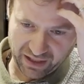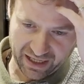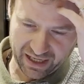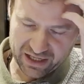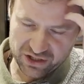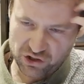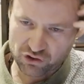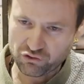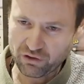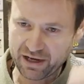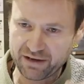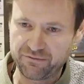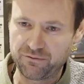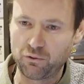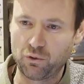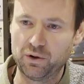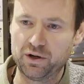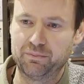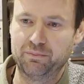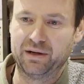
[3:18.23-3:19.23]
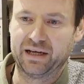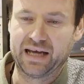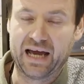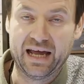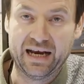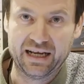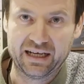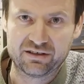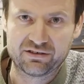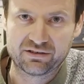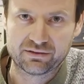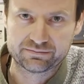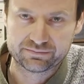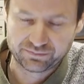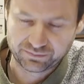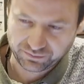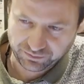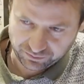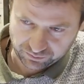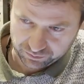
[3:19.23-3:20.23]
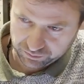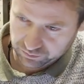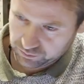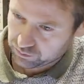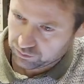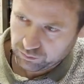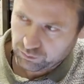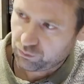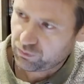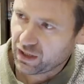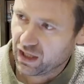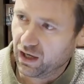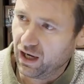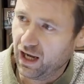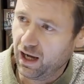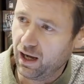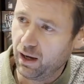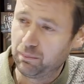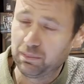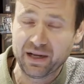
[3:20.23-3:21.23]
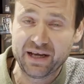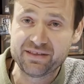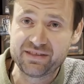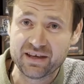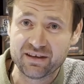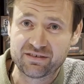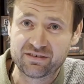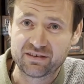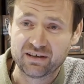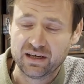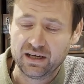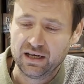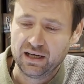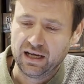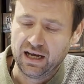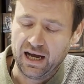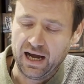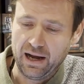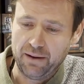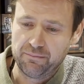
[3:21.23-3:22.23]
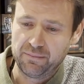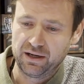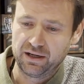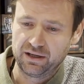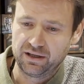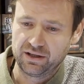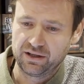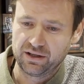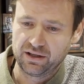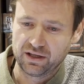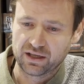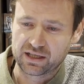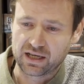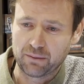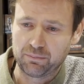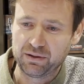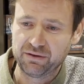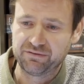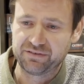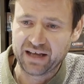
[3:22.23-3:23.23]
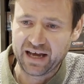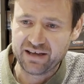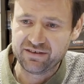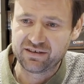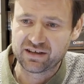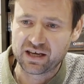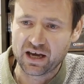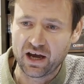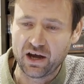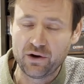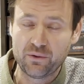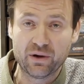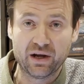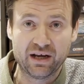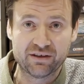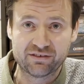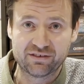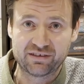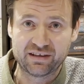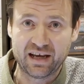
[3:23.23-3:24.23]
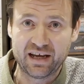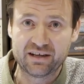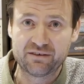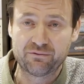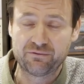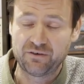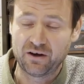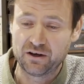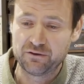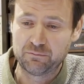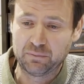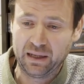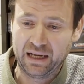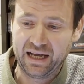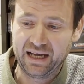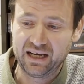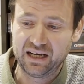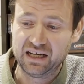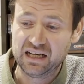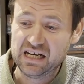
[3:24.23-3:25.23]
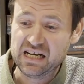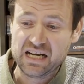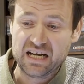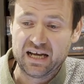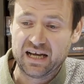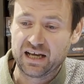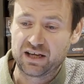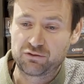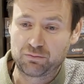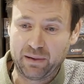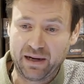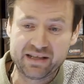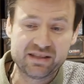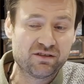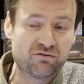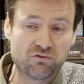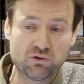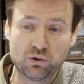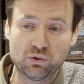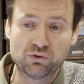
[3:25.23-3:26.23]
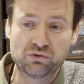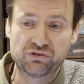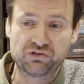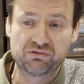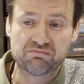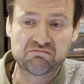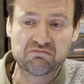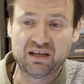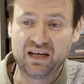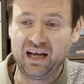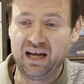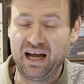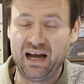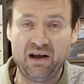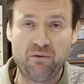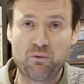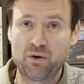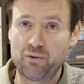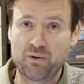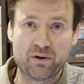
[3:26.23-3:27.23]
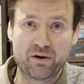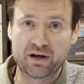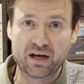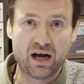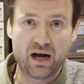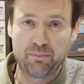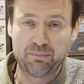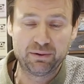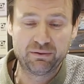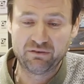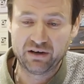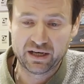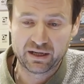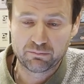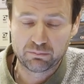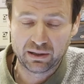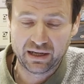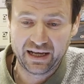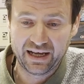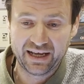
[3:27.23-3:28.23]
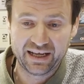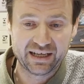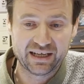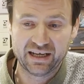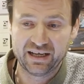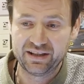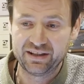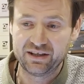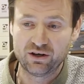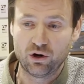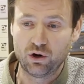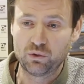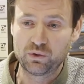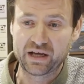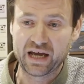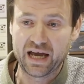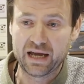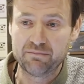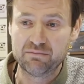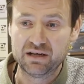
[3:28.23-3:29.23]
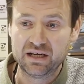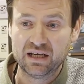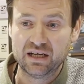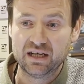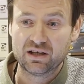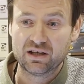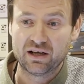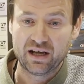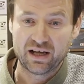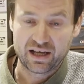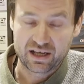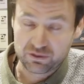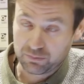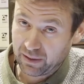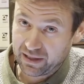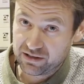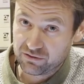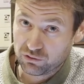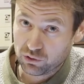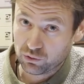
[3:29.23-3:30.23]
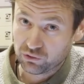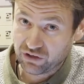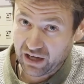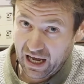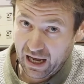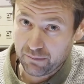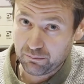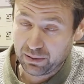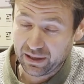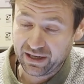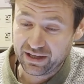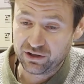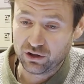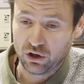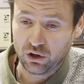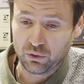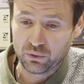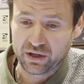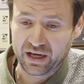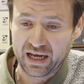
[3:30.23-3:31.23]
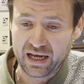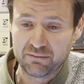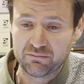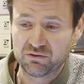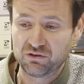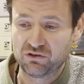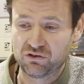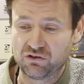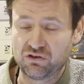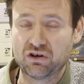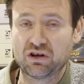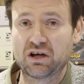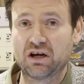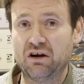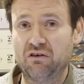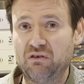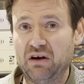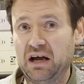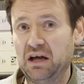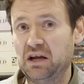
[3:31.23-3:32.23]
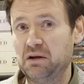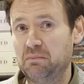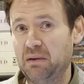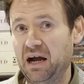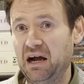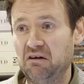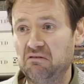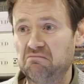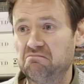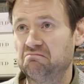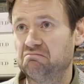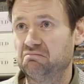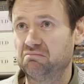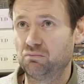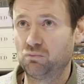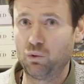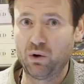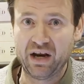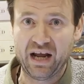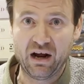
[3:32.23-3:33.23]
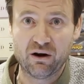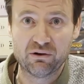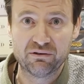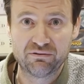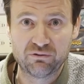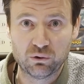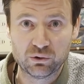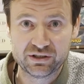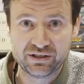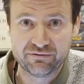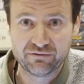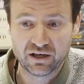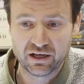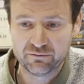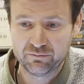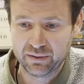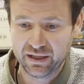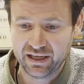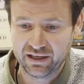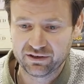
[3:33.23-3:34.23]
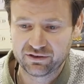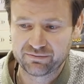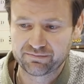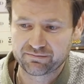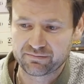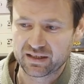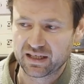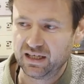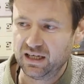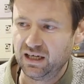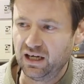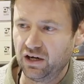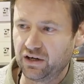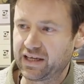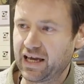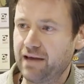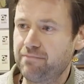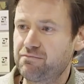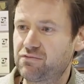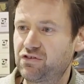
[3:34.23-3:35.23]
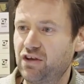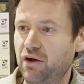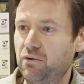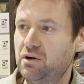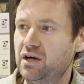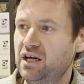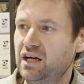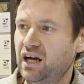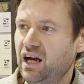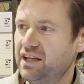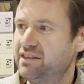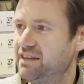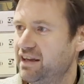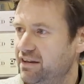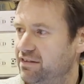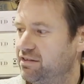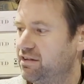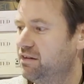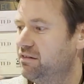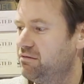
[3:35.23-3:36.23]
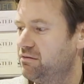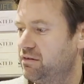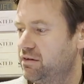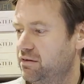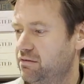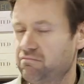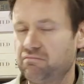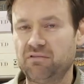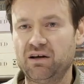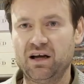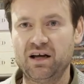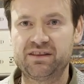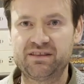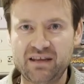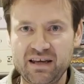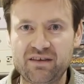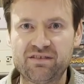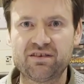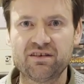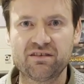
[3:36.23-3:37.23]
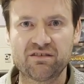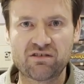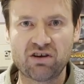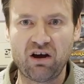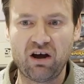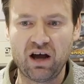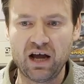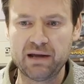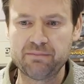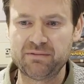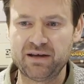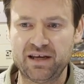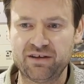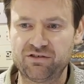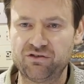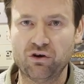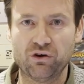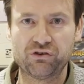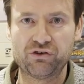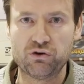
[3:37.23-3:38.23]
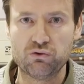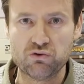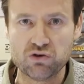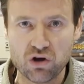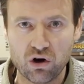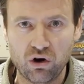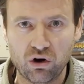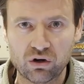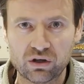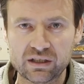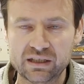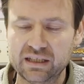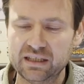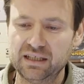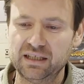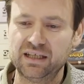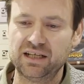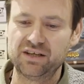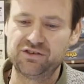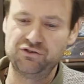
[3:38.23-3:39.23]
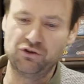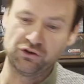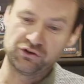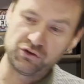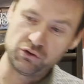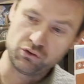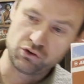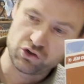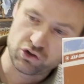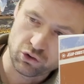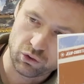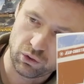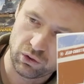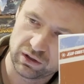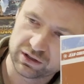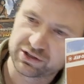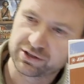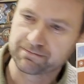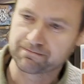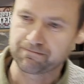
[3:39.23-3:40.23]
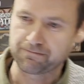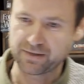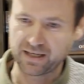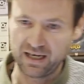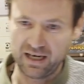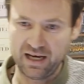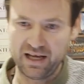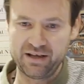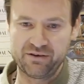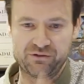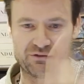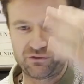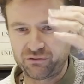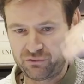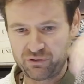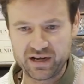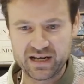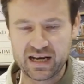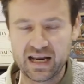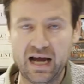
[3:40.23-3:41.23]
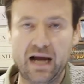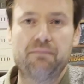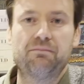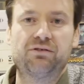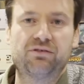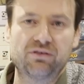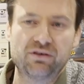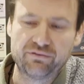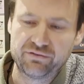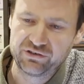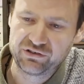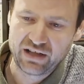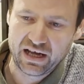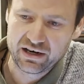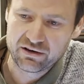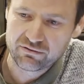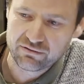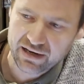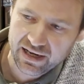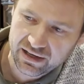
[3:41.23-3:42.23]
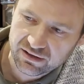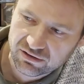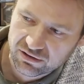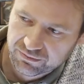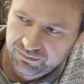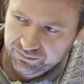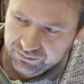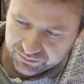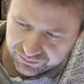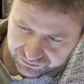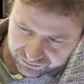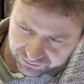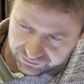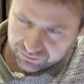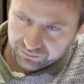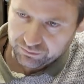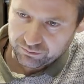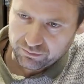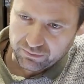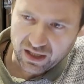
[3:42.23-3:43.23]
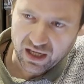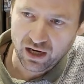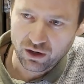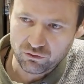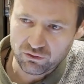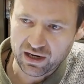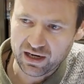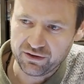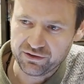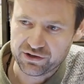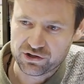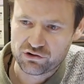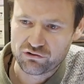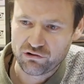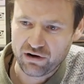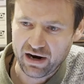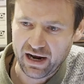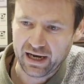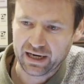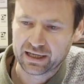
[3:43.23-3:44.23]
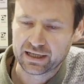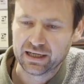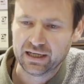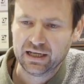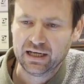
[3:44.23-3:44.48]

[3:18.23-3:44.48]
straightforward mechanics. I played this a couple of days ago, as I said, 5-player, explained the rules, and we were up and running playing, and the whole game, explaining the rules and playing the whole game, took around about 1 hour 45 minutes. Okay, so a decent time. It's not too long, it's not too short. That was 3 laps of a standard race around a track.